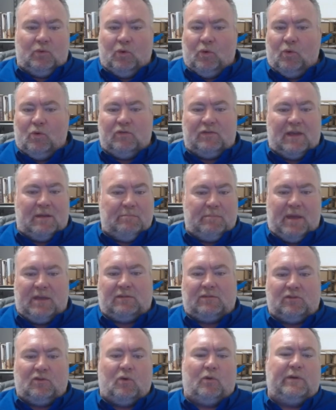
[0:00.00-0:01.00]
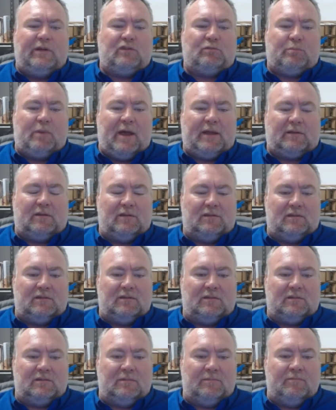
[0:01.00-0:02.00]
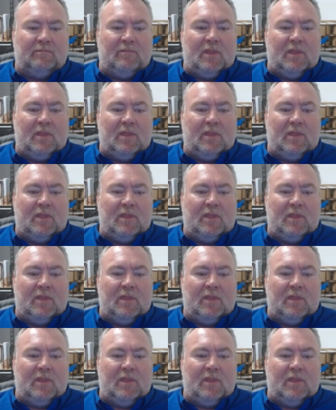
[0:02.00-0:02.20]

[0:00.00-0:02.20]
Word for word: rules and best storage practices.